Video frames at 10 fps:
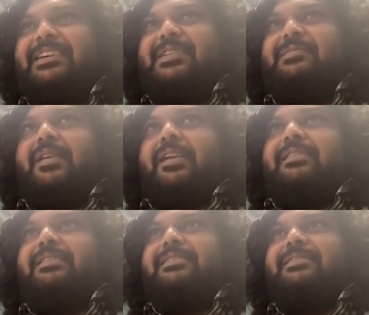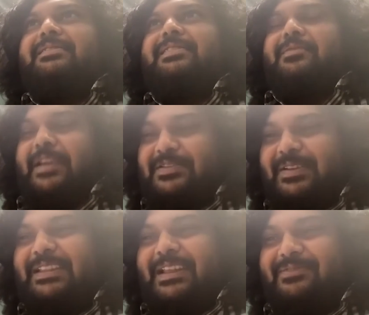But eventually
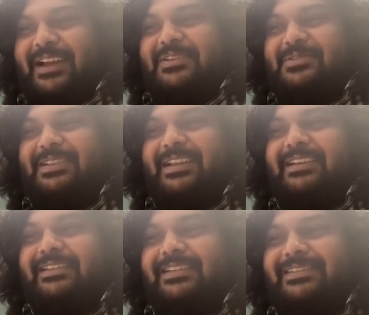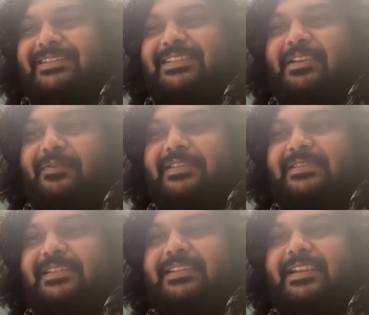they'll find out that this is the toughest
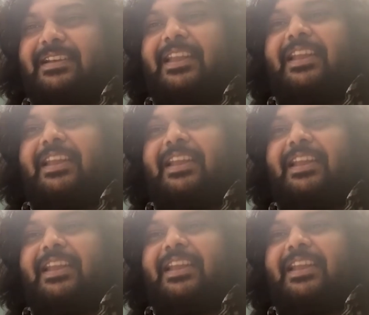thing that they can do.